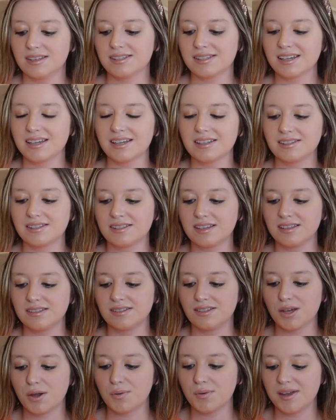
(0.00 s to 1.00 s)
it's like a
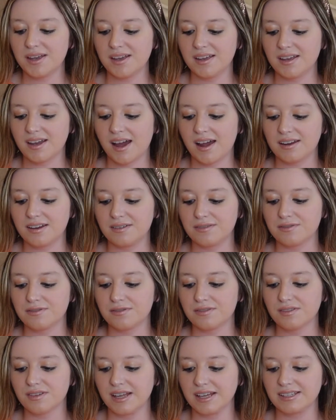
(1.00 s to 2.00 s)
doughy kind of
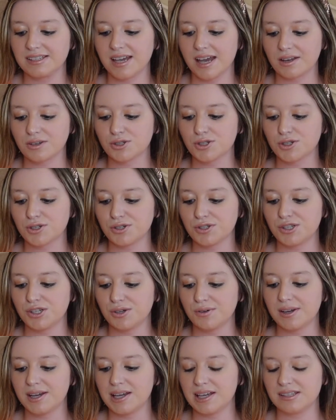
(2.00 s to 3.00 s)
like texture to
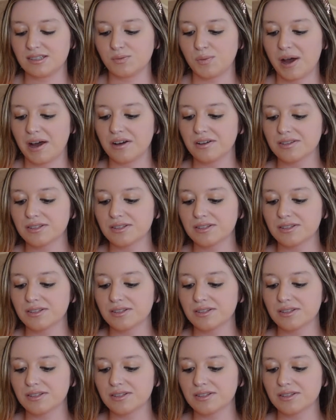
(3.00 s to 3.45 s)
it as well.